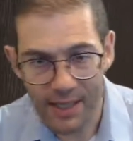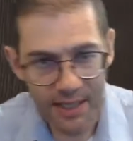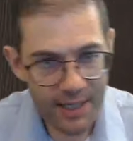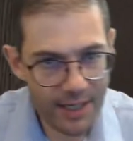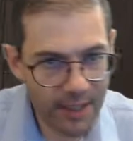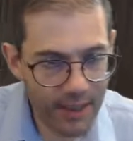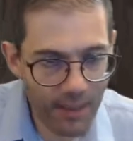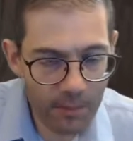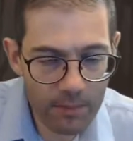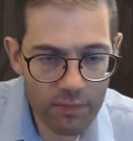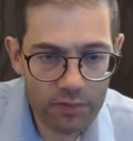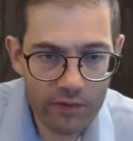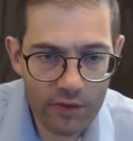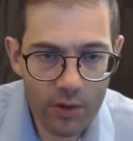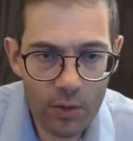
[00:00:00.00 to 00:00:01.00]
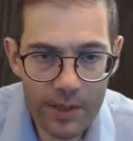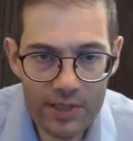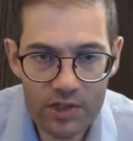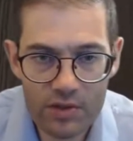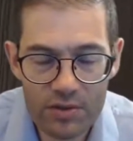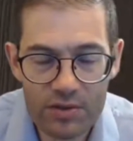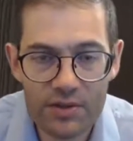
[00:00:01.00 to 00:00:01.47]
a number of
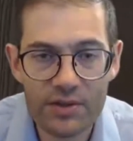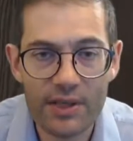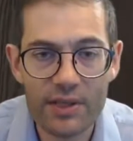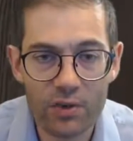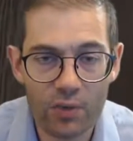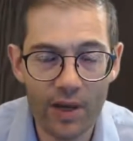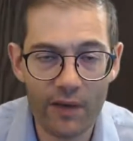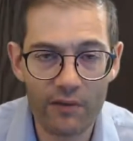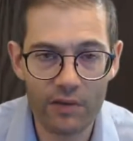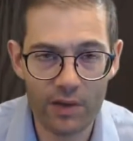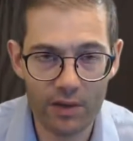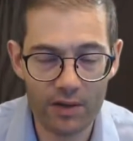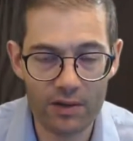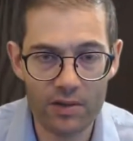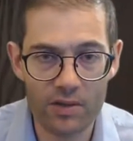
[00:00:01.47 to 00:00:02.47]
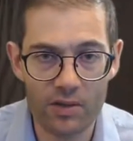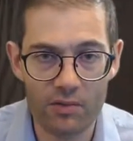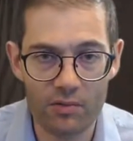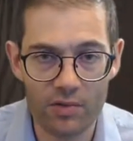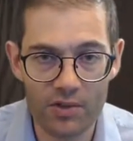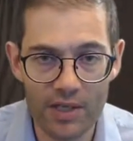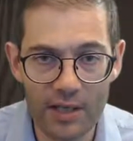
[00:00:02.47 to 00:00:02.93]
questions that you have to ask
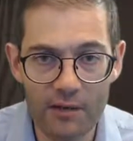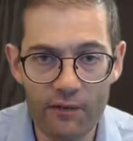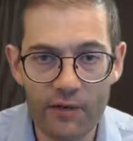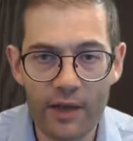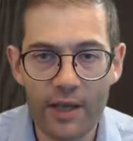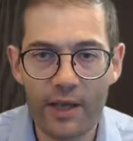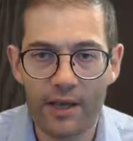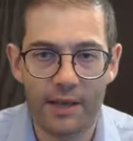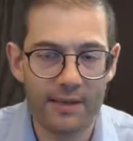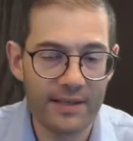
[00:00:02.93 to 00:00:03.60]
yourself.